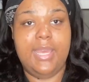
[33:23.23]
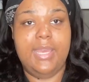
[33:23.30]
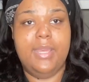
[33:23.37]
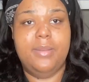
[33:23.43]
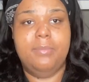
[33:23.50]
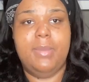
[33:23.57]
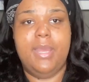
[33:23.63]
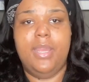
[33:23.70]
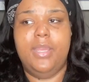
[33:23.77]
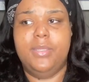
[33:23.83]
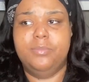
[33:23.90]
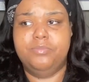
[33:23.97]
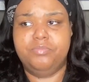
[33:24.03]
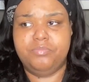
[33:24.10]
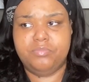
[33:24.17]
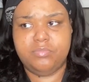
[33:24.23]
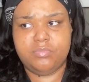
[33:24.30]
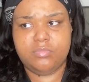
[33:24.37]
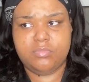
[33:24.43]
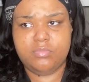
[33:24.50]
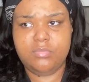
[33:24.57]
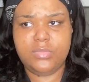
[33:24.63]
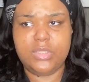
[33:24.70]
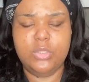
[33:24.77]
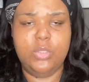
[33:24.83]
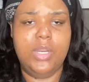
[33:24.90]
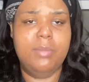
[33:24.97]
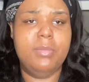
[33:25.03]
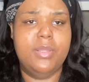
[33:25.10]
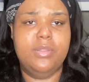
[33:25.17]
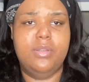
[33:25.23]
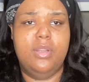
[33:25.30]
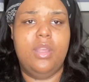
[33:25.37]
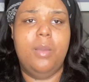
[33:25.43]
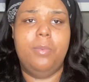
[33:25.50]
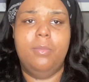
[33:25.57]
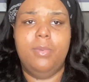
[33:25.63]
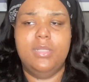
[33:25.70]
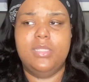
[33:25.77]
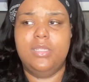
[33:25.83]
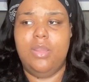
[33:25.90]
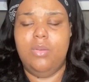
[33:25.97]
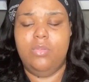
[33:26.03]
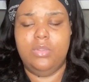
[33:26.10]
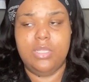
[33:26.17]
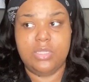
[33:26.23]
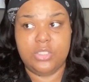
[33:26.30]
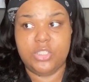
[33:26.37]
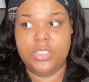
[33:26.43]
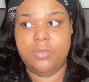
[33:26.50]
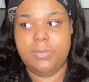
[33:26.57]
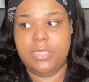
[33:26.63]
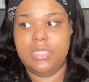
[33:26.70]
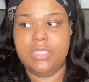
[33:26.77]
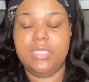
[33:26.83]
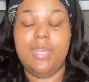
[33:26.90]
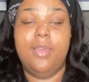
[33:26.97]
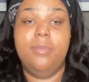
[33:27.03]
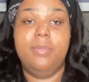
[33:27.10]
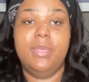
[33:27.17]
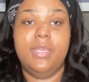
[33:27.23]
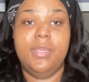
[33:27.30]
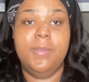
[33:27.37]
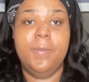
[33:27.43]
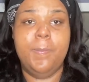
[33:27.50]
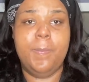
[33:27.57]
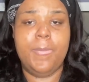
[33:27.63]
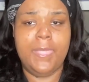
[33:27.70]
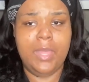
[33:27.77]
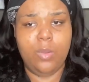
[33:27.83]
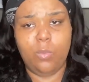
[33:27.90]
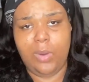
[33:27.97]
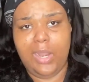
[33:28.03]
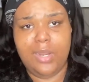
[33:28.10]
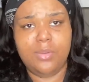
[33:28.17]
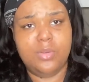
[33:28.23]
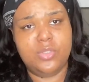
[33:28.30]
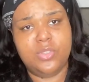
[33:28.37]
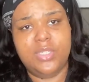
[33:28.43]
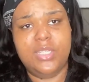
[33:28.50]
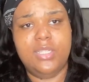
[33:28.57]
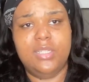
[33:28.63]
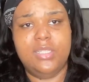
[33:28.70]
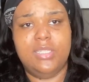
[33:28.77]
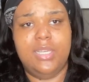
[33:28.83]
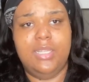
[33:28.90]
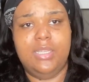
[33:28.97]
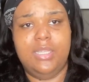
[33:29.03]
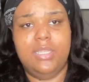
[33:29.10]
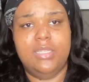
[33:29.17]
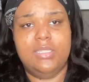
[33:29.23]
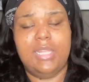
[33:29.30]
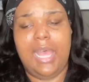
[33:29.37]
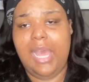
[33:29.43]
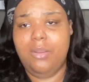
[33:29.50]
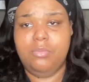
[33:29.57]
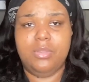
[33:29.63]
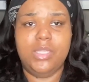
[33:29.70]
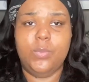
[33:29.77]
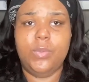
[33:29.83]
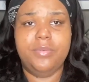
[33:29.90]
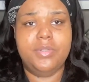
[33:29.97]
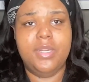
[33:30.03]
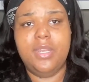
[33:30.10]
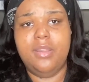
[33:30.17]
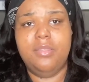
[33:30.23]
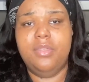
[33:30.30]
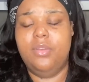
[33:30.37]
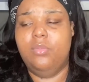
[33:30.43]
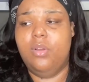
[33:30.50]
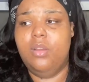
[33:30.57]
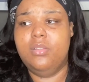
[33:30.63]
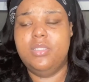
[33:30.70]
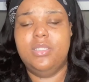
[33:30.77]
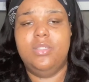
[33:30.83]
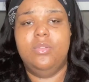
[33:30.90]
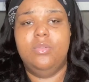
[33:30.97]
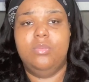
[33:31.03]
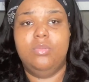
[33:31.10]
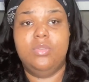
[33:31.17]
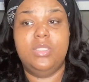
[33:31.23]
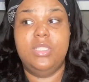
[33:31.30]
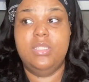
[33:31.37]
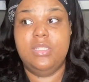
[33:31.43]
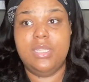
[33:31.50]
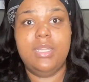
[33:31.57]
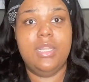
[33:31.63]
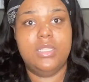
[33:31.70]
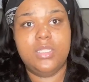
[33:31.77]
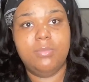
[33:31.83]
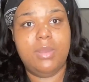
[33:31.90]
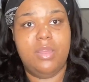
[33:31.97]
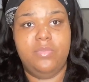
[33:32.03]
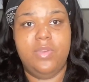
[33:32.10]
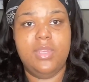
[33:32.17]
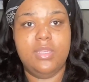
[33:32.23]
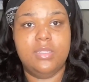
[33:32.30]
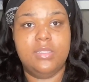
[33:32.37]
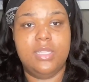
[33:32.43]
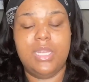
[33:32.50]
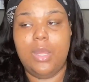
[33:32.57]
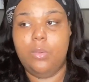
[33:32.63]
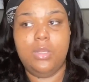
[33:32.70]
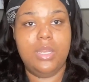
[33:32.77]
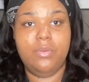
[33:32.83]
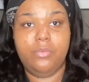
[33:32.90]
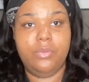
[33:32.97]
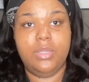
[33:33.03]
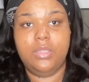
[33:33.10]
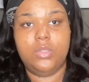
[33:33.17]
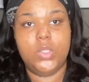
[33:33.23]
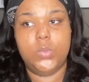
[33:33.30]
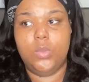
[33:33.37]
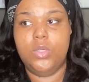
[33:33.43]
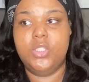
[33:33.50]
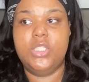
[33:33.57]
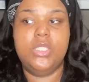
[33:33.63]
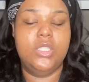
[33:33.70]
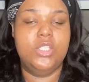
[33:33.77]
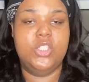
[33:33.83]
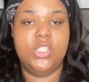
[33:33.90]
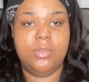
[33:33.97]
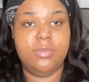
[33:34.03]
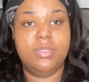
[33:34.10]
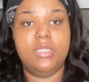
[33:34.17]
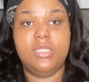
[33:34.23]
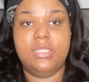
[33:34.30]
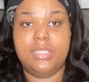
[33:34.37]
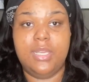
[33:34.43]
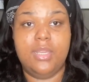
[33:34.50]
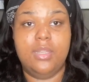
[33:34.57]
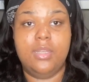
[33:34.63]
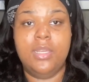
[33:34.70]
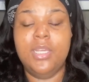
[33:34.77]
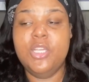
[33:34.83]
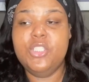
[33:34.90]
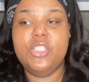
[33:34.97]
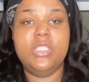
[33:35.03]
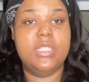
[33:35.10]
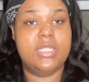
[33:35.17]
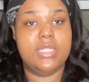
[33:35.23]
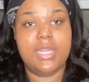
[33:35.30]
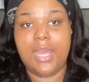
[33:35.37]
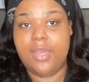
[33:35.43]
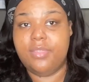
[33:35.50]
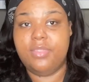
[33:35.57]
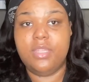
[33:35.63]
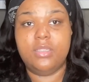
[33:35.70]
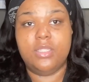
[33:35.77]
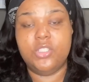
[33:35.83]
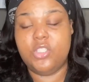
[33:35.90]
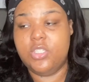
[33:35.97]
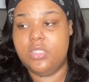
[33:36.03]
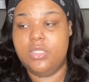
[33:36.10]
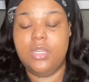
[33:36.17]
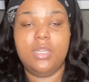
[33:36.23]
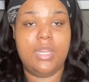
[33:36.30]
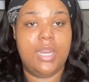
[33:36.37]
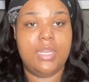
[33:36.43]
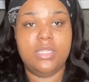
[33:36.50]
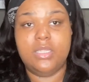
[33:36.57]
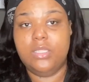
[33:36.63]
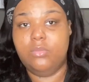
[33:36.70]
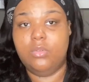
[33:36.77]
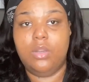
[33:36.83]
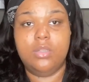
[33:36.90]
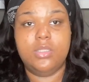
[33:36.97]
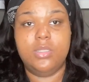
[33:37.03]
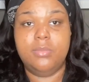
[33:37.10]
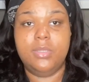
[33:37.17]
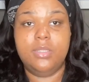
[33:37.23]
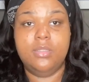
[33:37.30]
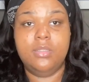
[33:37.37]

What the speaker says: my grandmother a couple months ago legitimately tell me, why are you treating us like this? I don't think we've done anything wrong to you. She said that to my face, and I will never forget those words. She legitimately said she does not think that she's done anything wrong to me.